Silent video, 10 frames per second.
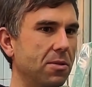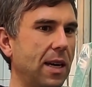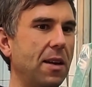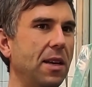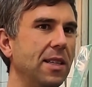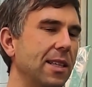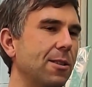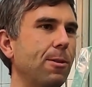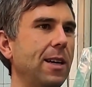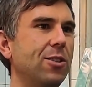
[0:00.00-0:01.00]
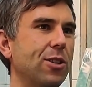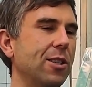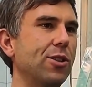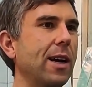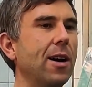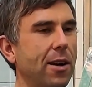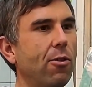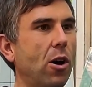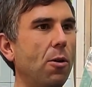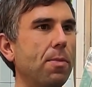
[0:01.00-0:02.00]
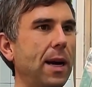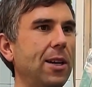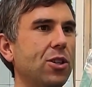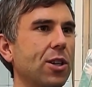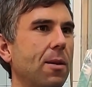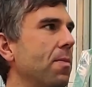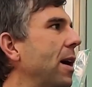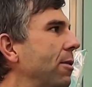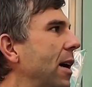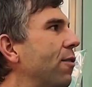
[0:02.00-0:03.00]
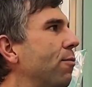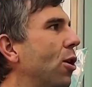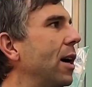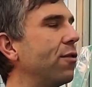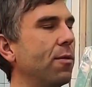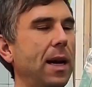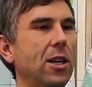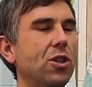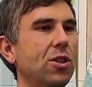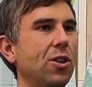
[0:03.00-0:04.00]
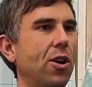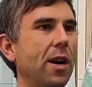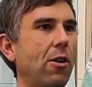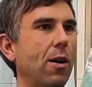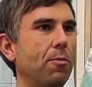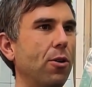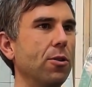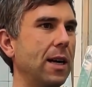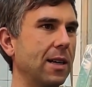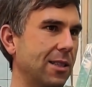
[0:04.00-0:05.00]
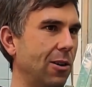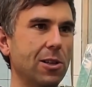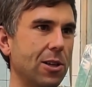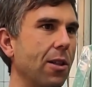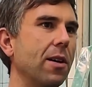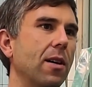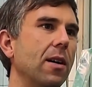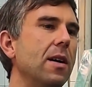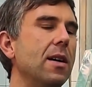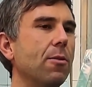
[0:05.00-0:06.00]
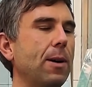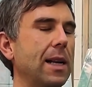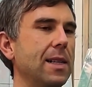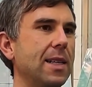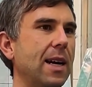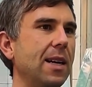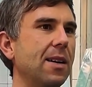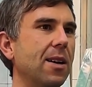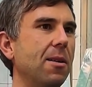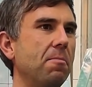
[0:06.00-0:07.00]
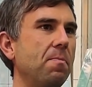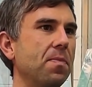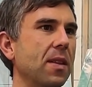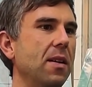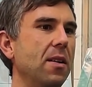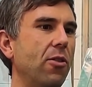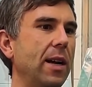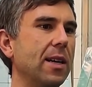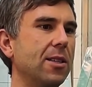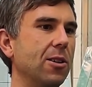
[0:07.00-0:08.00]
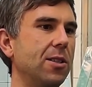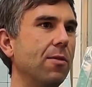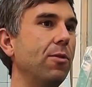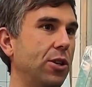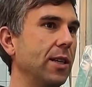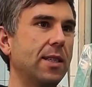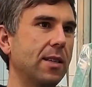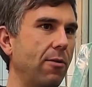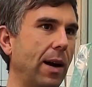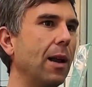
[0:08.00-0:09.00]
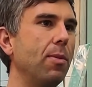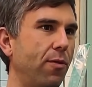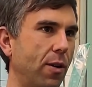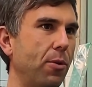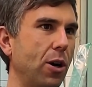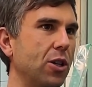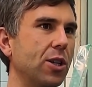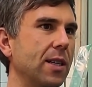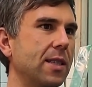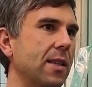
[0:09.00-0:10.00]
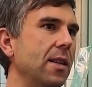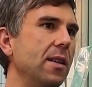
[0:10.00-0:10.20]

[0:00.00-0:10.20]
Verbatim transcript: say the easiest way is just check out our homepage. There we have more information on our products, also the vital sign radar system, which is available for purchase.